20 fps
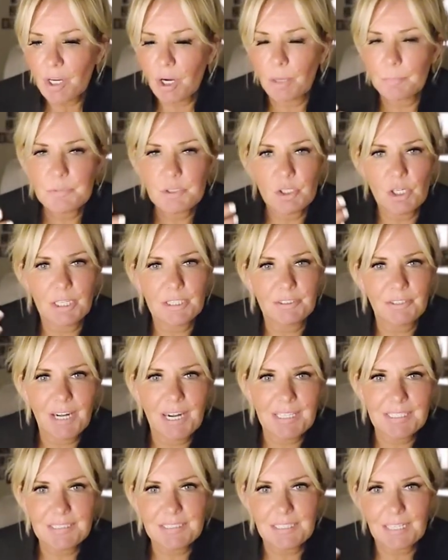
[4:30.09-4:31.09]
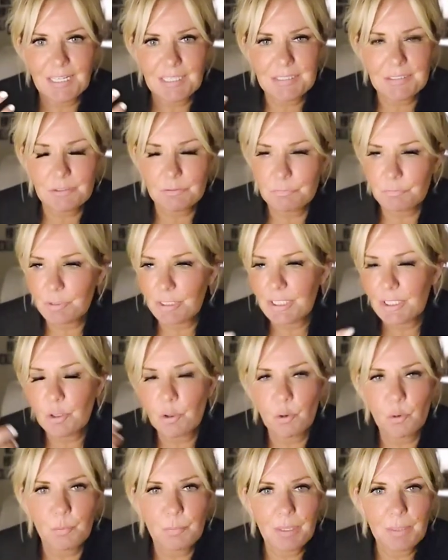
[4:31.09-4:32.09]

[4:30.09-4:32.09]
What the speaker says: I'm trying to access and recall